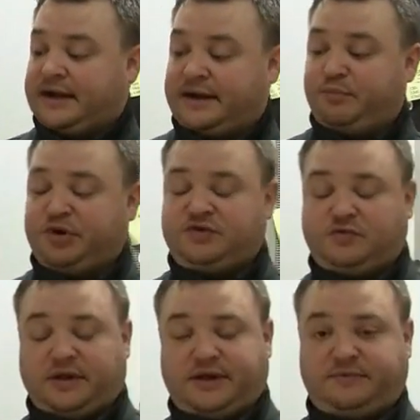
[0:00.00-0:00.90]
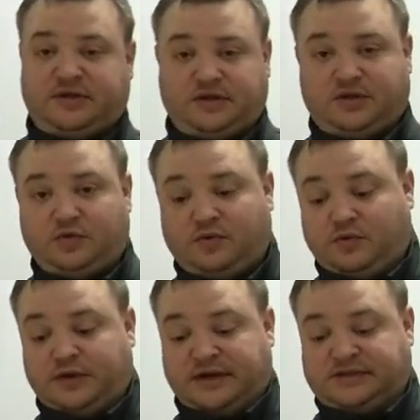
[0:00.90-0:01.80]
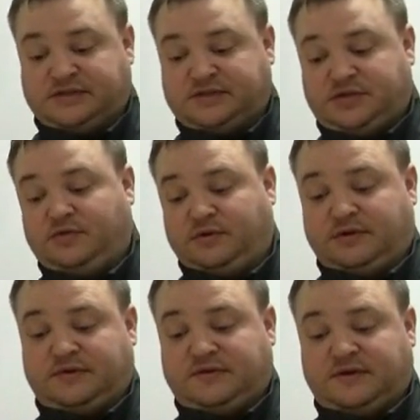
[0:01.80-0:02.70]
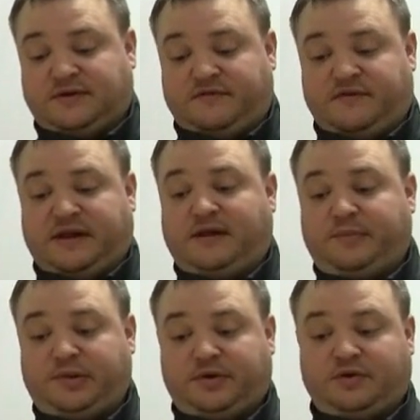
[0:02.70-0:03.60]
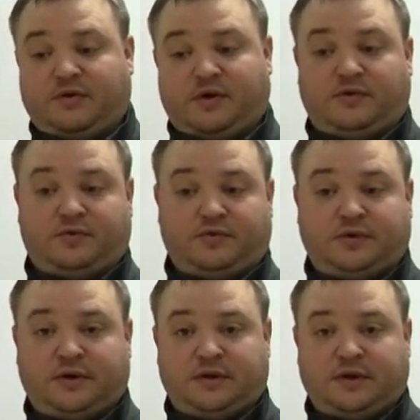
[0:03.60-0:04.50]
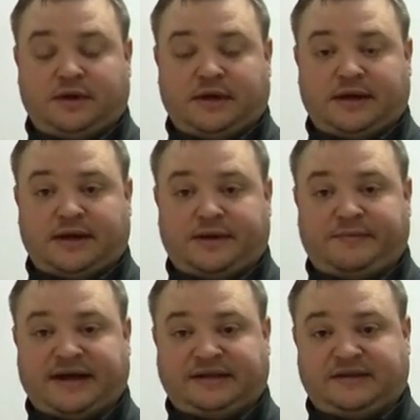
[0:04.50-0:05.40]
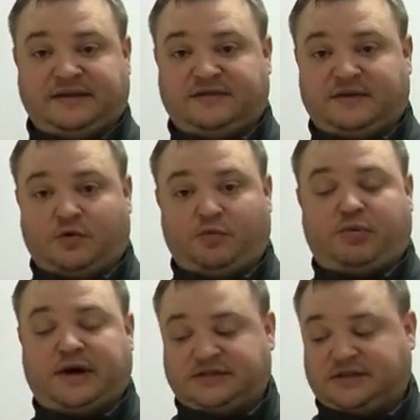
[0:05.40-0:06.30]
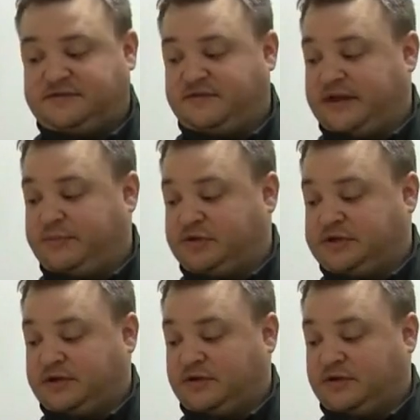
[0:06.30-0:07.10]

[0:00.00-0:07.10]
But it's really up to you as a student to develop your own ideas and own projects for that particular